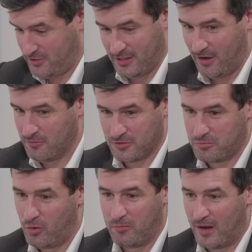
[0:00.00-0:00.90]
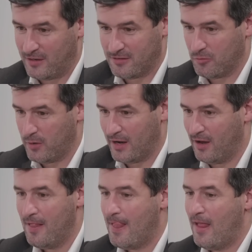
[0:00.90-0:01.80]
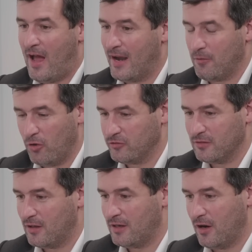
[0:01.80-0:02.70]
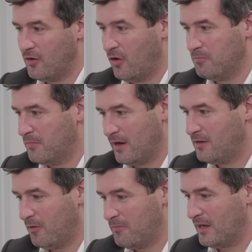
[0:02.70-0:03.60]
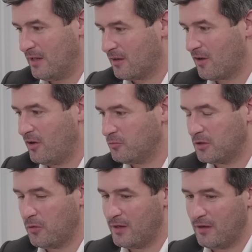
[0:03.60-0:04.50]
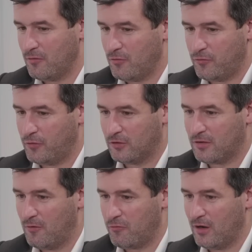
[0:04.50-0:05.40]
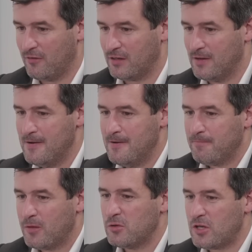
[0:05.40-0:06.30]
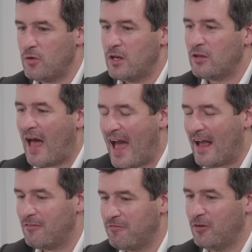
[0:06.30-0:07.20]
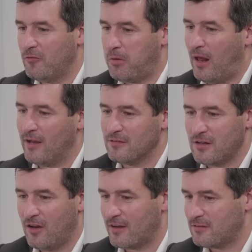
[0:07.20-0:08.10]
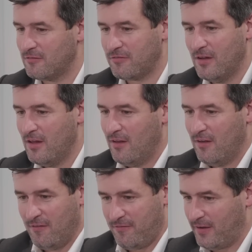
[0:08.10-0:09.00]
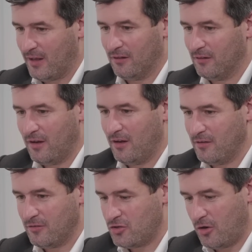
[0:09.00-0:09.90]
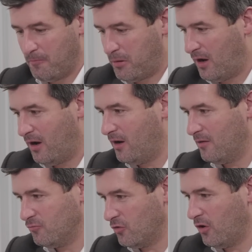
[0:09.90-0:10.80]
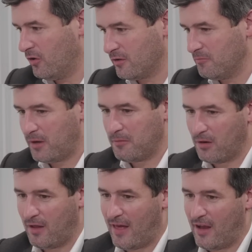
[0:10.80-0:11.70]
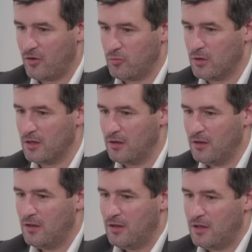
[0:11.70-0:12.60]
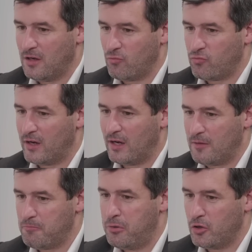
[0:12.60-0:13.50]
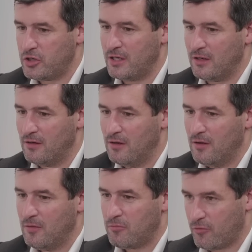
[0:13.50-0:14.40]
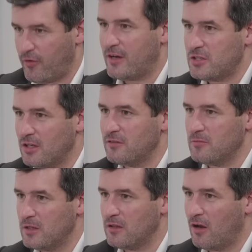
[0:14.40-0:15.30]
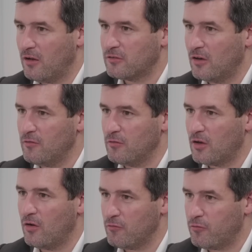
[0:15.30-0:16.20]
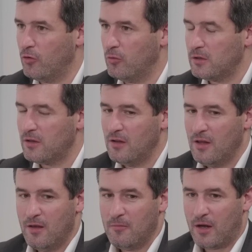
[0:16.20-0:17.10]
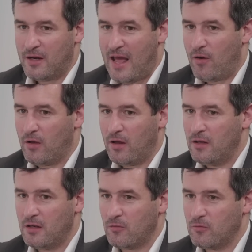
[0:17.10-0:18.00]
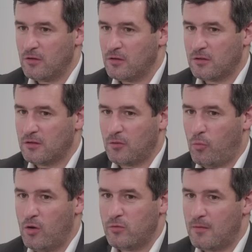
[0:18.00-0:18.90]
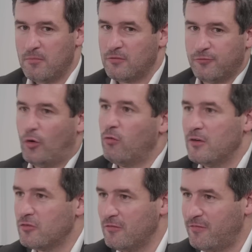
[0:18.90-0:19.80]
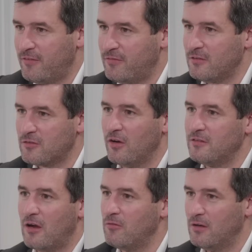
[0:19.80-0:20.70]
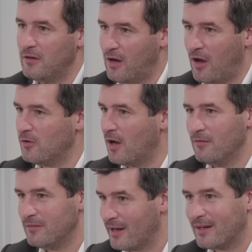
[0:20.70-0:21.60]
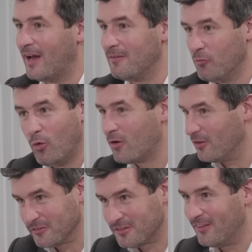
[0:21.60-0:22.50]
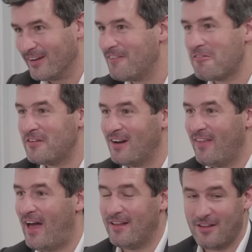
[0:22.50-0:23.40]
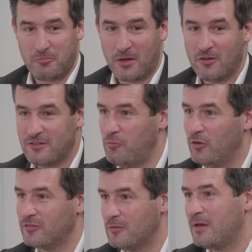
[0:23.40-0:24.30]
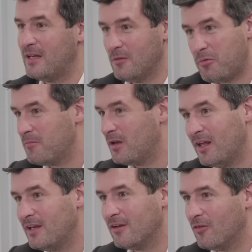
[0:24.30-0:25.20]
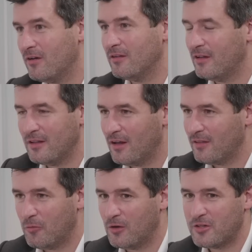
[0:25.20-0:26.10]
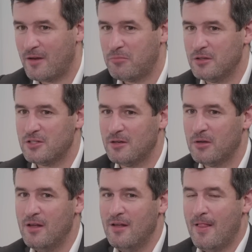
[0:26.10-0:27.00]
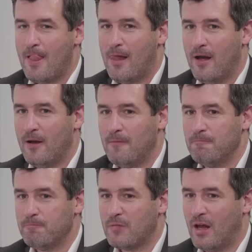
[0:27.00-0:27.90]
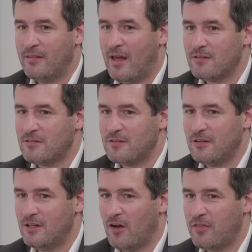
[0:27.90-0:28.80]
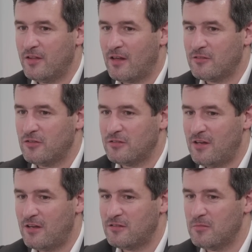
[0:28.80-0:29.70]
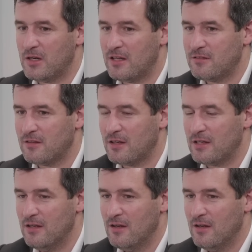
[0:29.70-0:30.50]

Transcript: You know, it was small money to the winner, and it wasn't. You know, not many of the guys were doing it full time for a living. There was only a handful of players, the likes of Phil and John Parr and Rod and people like that, who were, you know, really pushing professionalism in darts going forward. And now, you know, the world number 450's got his own logo, nickname, walk-on song and everything like that, and that's because he wants to be in the Premier League or at the World Championship. And that's, you know, I think that's just testimony to the